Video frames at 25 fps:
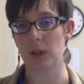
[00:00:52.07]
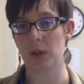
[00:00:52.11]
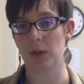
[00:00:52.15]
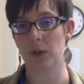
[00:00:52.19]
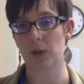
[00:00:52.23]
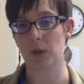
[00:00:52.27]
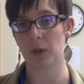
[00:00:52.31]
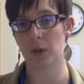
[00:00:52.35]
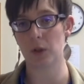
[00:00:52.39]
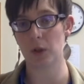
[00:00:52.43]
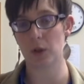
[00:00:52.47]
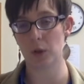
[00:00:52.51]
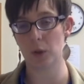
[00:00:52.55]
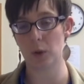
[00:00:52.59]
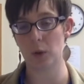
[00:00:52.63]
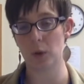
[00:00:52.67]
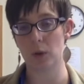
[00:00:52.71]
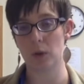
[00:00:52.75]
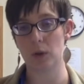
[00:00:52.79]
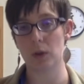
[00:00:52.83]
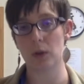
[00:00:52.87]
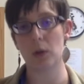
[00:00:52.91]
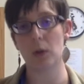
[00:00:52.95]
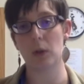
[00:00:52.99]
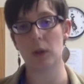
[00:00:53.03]
for students
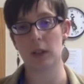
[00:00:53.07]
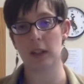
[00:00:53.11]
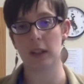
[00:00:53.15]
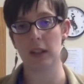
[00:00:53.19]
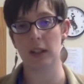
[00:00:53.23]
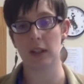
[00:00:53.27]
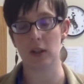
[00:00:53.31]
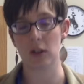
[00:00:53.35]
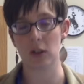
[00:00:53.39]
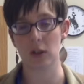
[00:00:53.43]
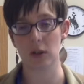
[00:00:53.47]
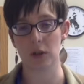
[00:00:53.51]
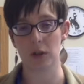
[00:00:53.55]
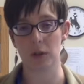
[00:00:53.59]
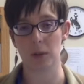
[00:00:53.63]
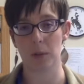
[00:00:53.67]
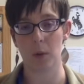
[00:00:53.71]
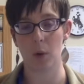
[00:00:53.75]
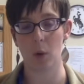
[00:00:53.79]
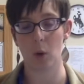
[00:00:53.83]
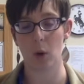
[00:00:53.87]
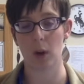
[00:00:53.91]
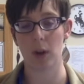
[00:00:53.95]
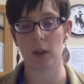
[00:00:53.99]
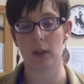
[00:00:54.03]
who need additional
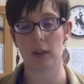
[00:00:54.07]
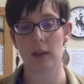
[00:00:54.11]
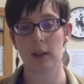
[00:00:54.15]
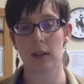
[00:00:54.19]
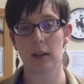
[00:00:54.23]
support.